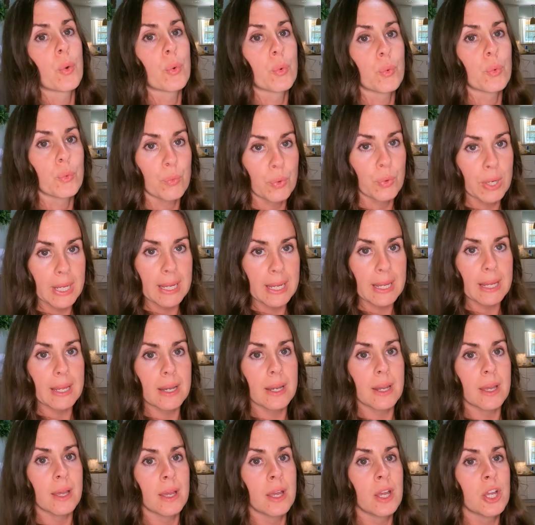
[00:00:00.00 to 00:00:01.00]

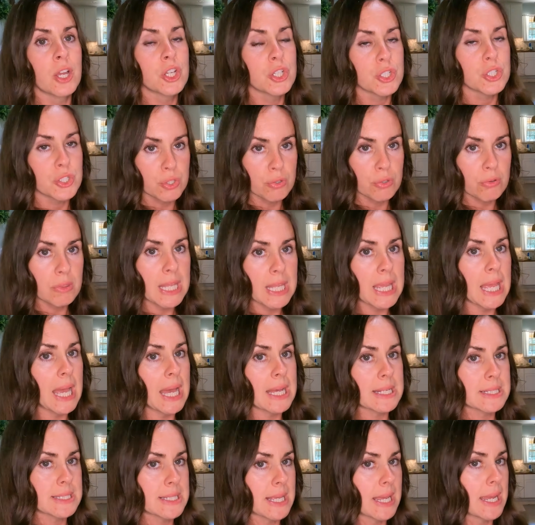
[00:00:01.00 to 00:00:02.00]
read, do the
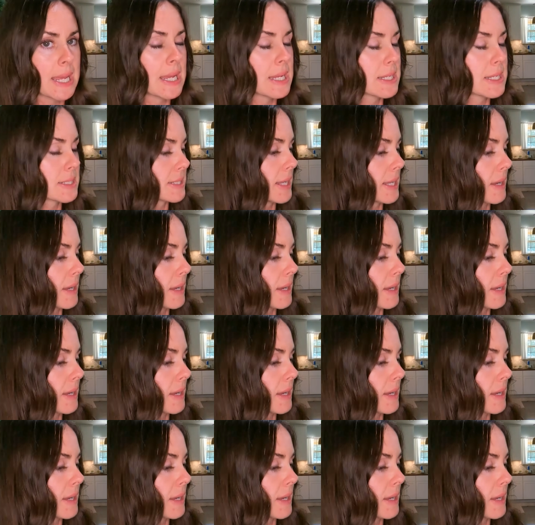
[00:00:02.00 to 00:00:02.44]
essays